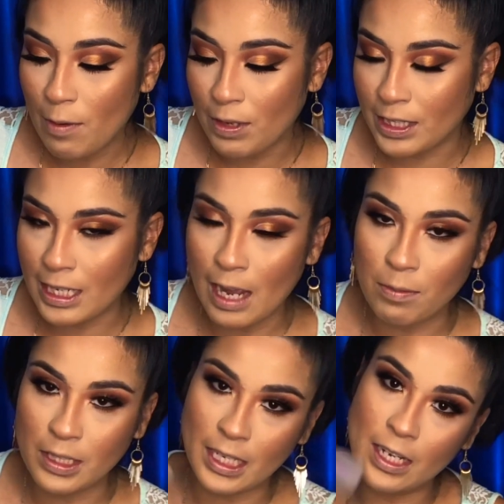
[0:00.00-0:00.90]
which I
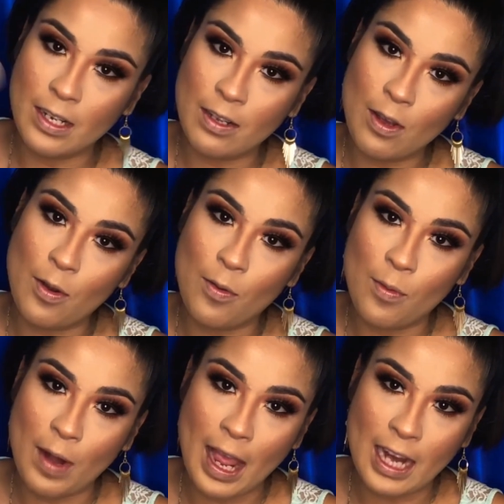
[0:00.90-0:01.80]
was gonna go
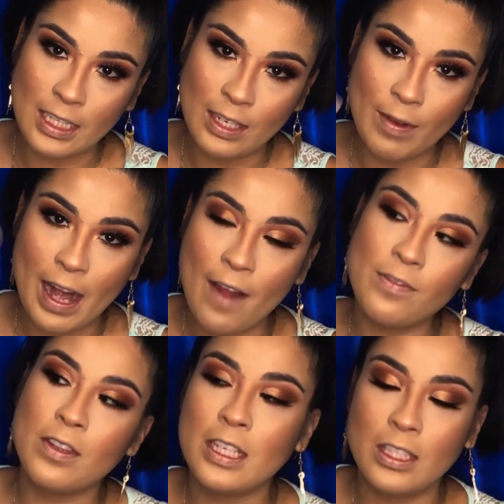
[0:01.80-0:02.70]
actually right
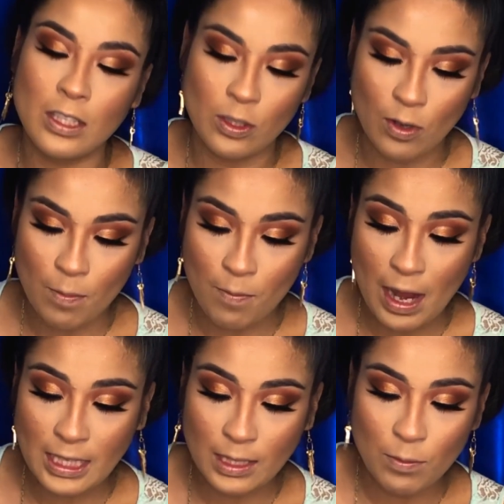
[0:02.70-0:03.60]
after this to the store and
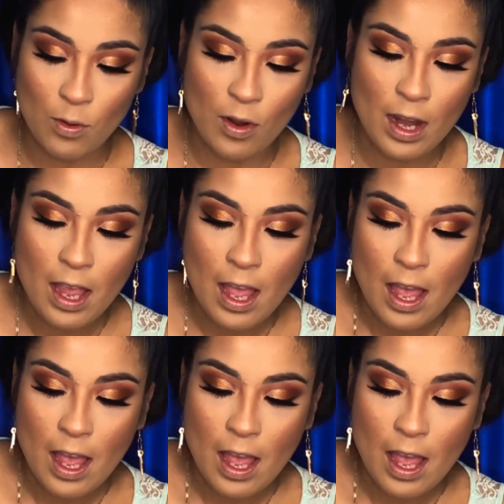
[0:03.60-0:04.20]
buy some more.